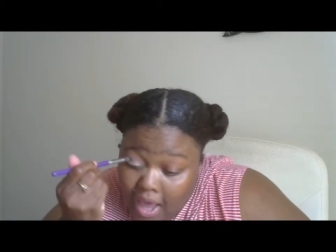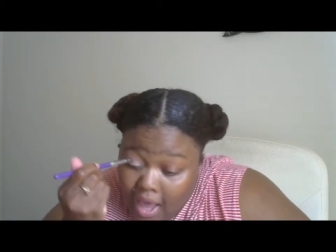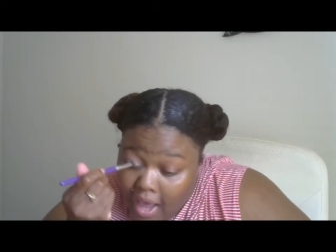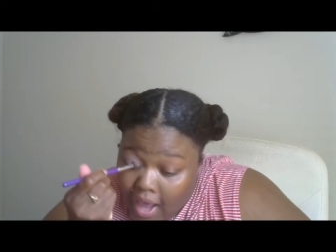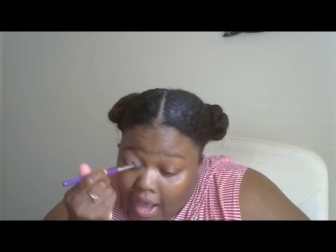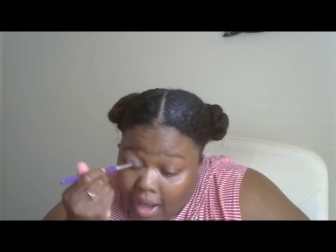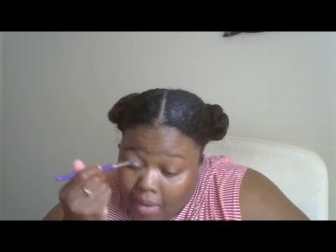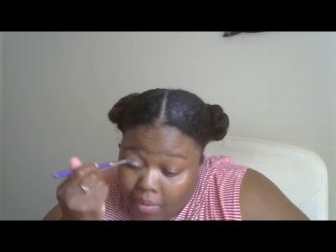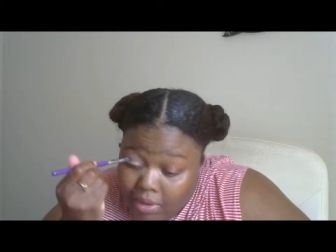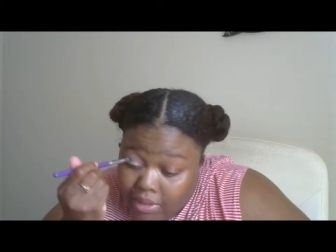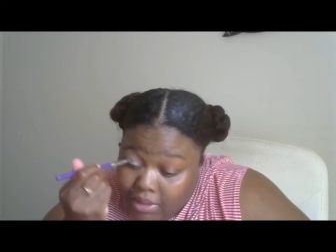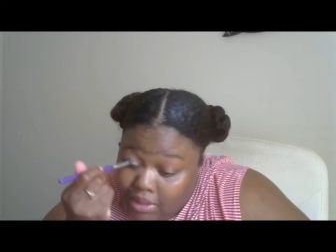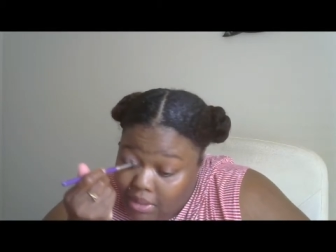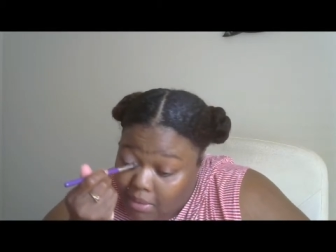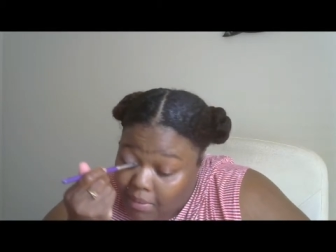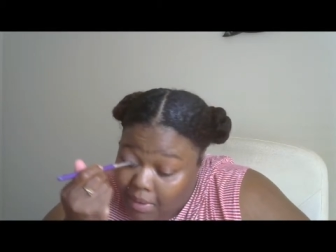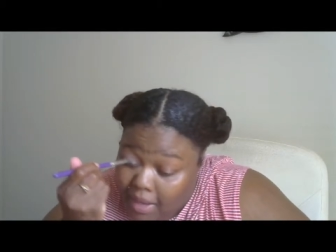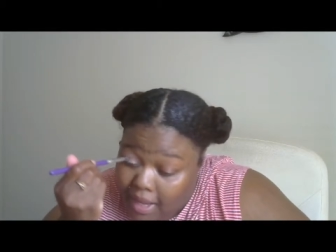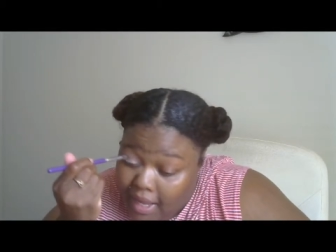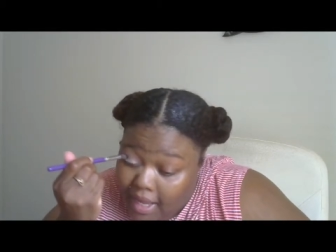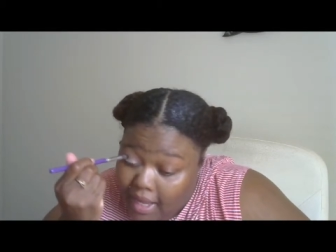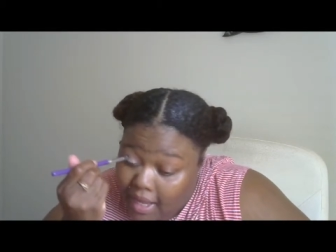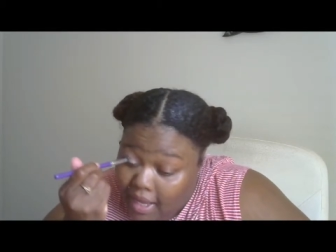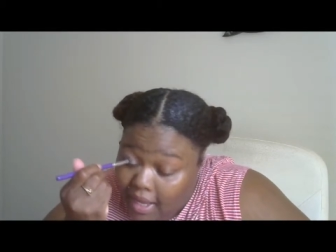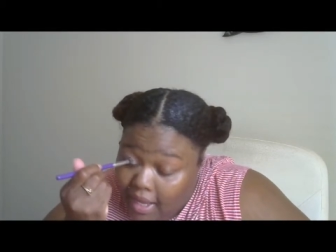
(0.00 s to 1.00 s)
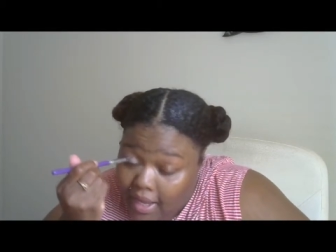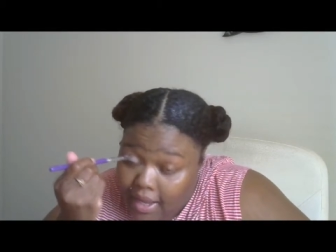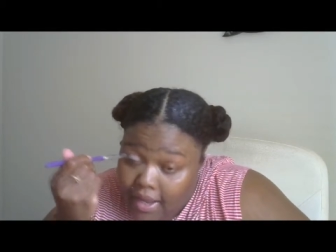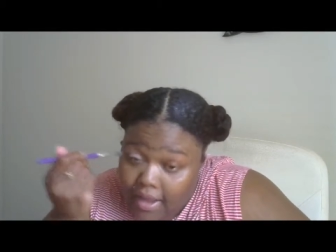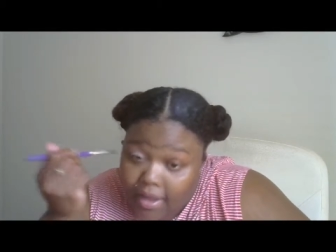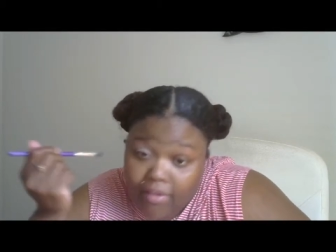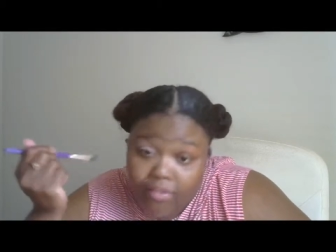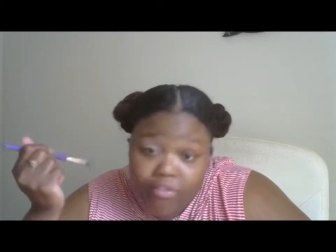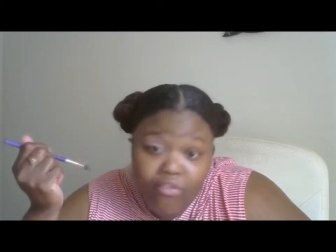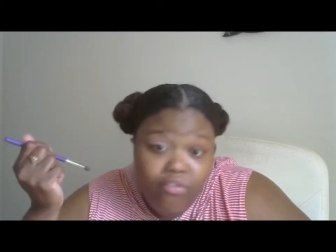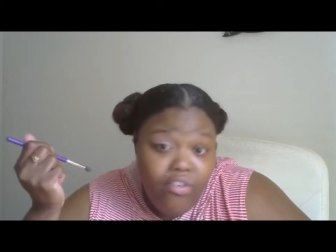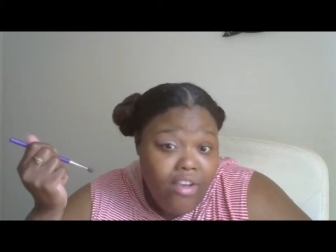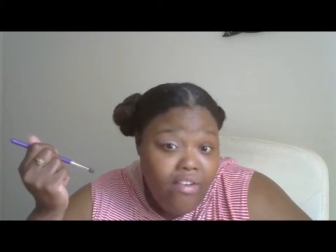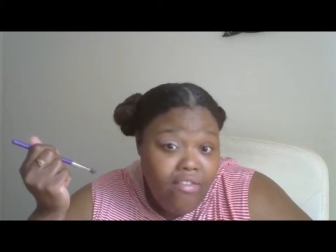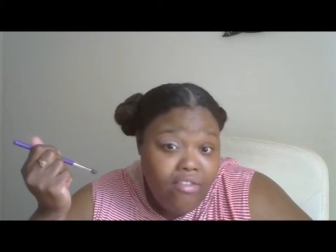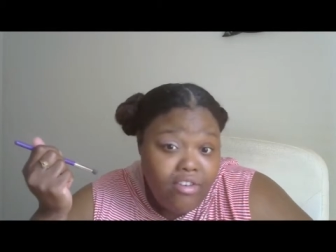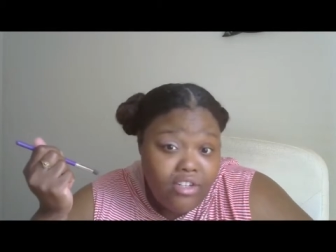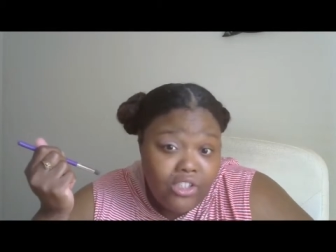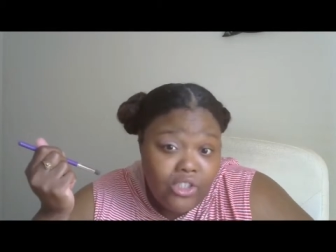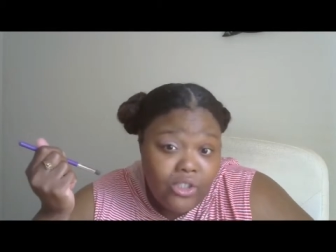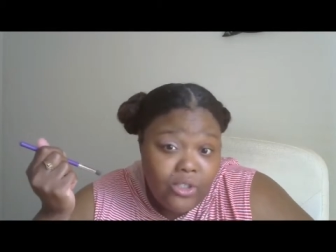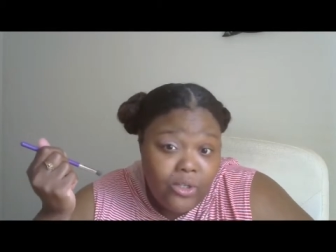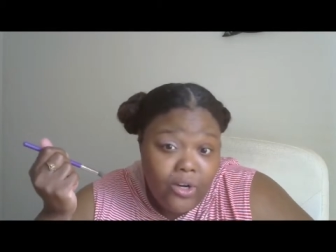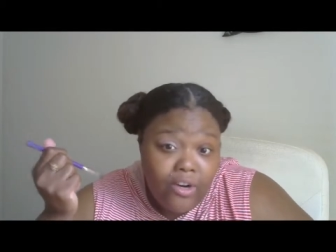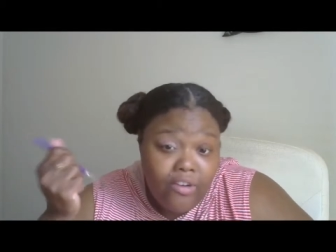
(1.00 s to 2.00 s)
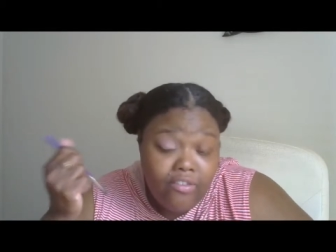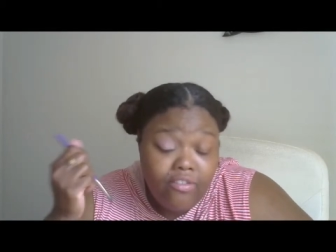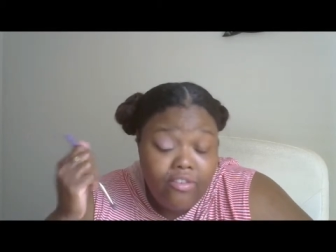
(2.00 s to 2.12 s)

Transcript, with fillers: I went to my favorite store.